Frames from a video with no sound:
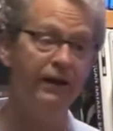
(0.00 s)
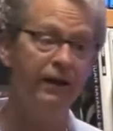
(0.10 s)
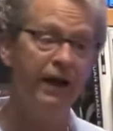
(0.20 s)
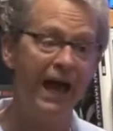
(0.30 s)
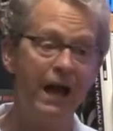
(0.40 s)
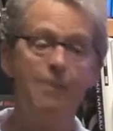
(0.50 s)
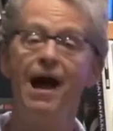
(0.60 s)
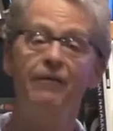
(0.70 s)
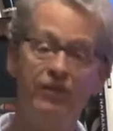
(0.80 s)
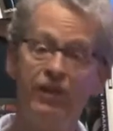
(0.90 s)
And I'm
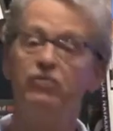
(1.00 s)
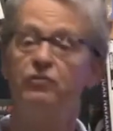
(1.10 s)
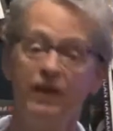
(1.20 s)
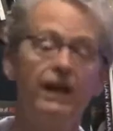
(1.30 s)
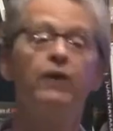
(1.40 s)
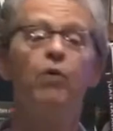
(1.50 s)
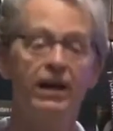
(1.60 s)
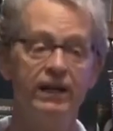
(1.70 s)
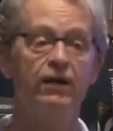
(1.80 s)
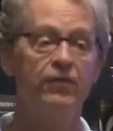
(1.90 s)
having this feeling right
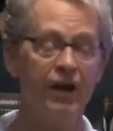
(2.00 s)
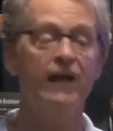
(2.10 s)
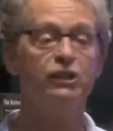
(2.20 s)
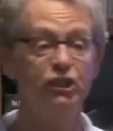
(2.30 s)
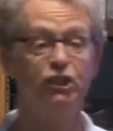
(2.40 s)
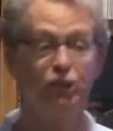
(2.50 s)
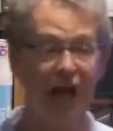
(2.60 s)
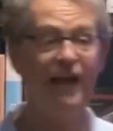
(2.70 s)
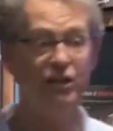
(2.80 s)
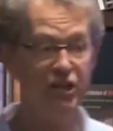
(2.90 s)
here that I should
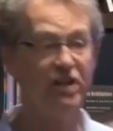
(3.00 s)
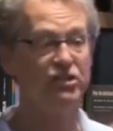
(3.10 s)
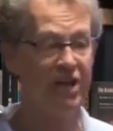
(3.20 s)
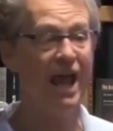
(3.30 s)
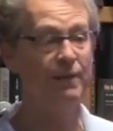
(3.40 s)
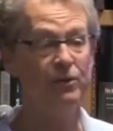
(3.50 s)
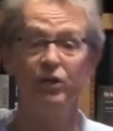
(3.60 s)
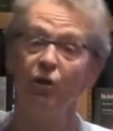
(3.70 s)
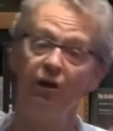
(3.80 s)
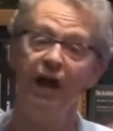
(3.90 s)
change his name to
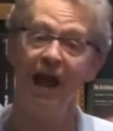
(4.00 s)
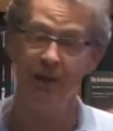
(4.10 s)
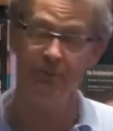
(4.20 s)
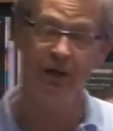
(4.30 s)
your name,